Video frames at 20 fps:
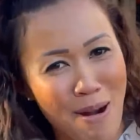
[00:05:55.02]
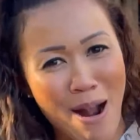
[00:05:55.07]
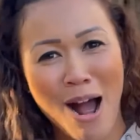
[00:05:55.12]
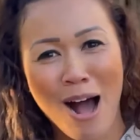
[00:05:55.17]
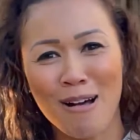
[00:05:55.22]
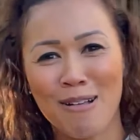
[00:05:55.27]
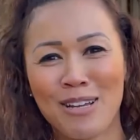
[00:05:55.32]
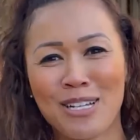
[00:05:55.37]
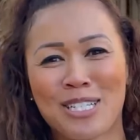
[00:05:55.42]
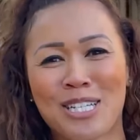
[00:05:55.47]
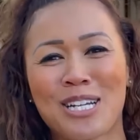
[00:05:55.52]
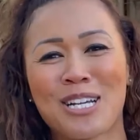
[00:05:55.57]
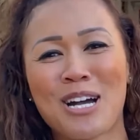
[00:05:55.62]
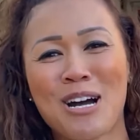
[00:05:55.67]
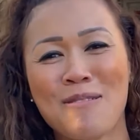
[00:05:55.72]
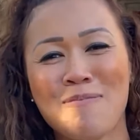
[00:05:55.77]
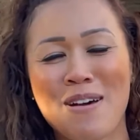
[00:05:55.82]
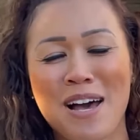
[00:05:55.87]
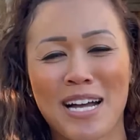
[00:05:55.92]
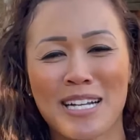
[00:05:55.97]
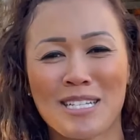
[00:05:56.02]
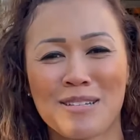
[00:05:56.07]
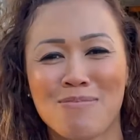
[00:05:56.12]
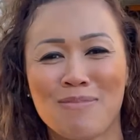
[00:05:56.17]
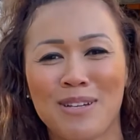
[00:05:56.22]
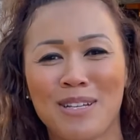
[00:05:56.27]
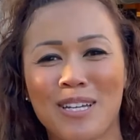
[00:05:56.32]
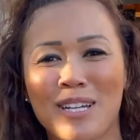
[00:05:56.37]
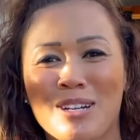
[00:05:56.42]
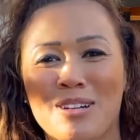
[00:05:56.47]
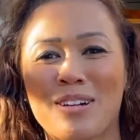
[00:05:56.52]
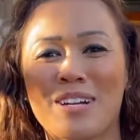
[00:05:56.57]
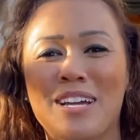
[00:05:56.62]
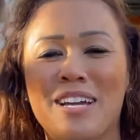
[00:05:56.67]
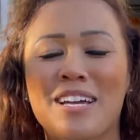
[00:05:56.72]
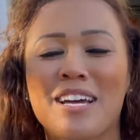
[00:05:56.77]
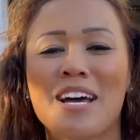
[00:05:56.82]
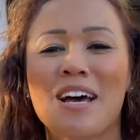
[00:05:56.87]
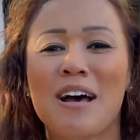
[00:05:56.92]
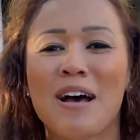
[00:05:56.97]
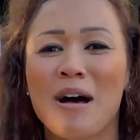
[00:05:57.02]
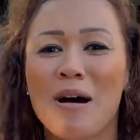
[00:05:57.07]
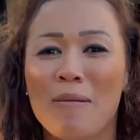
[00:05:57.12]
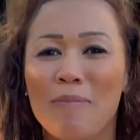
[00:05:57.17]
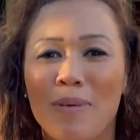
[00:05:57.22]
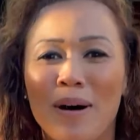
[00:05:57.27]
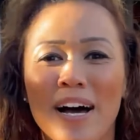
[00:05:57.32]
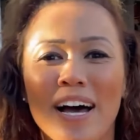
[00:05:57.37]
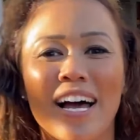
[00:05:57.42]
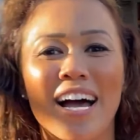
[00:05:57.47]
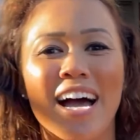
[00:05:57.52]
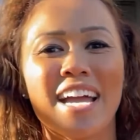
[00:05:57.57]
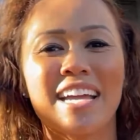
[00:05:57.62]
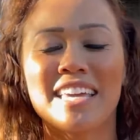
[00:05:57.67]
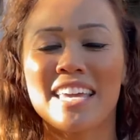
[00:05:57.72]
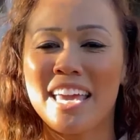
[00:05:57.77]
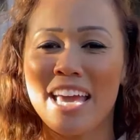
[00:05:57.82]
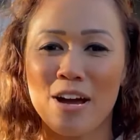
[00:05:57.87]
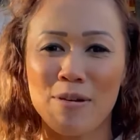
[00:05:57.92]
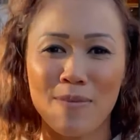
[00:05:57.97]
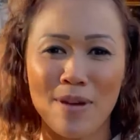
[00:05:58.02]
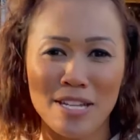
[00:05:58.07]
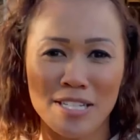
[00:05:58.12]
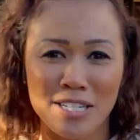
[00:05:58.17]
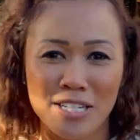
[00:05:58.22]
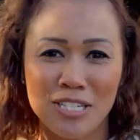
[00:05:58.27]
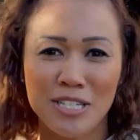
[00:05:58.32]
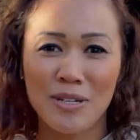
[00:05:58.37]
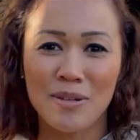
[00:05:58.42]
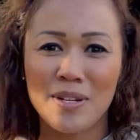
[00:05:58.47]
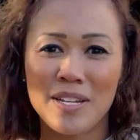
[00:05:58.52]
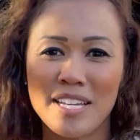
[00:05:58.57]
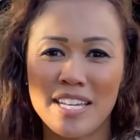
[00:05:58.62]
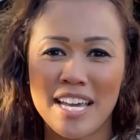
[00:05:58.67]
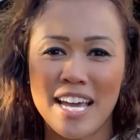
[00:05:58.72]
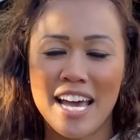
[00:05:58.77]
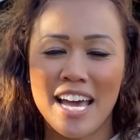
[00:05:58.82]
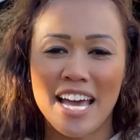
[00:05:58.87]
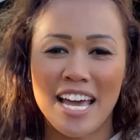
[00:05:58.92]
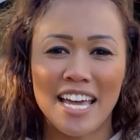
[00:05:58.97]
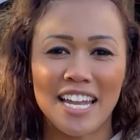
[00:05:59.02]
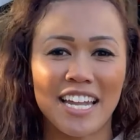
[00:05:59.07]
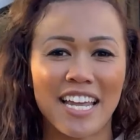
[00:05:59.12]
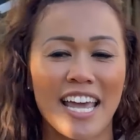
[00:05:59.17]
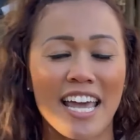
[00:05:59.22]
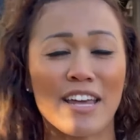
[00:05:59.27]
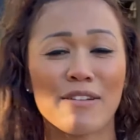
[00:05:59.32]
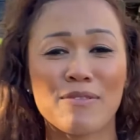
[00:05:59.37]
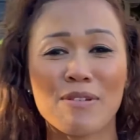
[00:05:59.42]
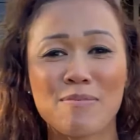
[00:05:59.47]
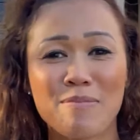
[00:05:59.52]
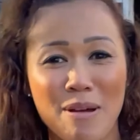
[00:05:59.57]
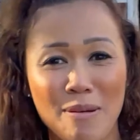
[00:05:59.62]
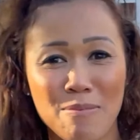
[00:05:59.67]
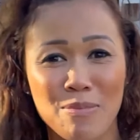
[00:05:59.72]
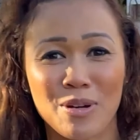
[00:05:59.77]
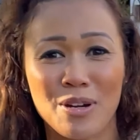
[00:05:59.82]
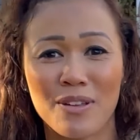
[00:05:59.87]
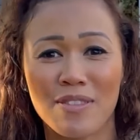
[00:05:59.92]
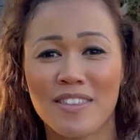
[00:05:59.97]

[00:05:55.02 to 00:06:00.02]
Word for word: probably should go back to Billy Creek, but I can't wait to do it again. And remember,